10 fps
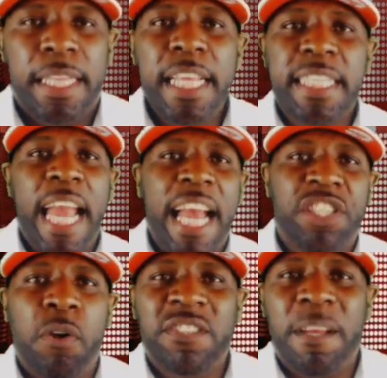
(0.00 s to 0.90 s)
This guy
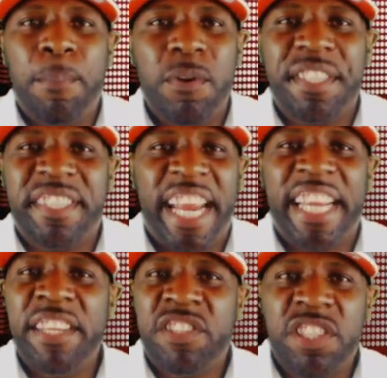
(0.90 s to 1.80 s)
shows up on the
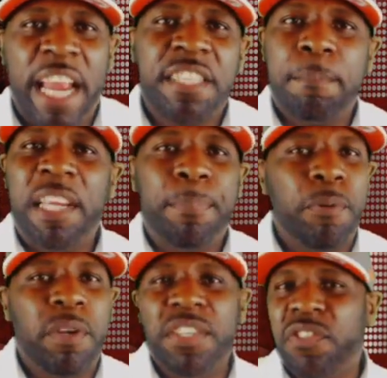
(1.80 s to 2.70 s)
scene. He's chasing
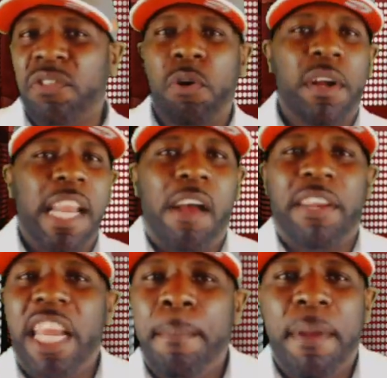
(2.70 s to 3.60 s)
people. He's throwing
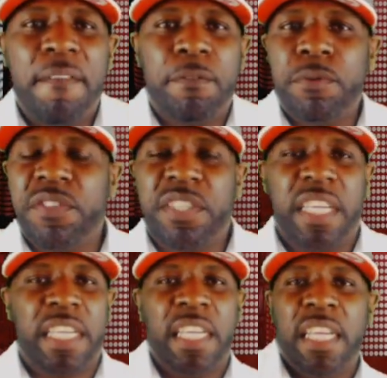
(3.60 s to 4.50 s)
out MFers
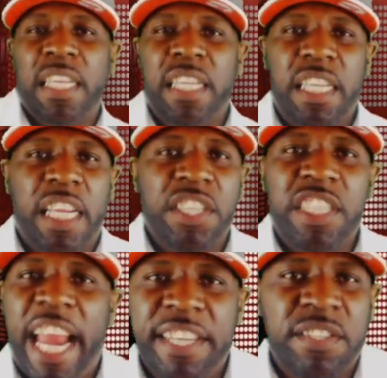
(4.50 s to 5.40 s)
and get
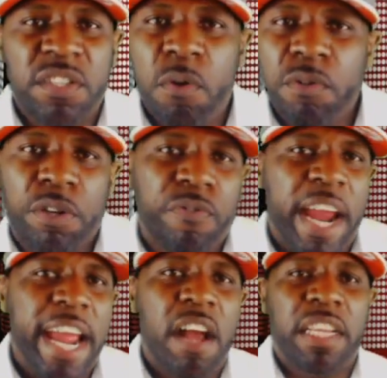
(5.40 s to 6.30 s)
your asses on the
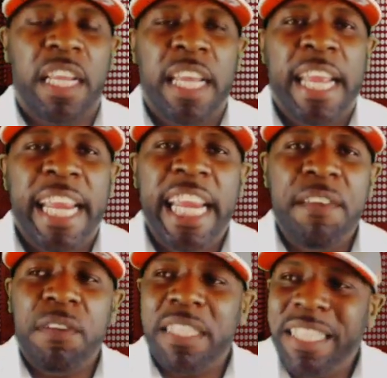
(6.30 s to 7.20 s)
ground. And
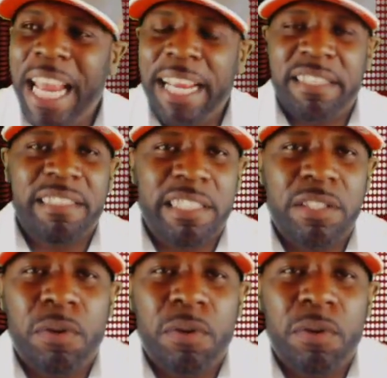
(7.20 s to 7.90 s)
he even takes this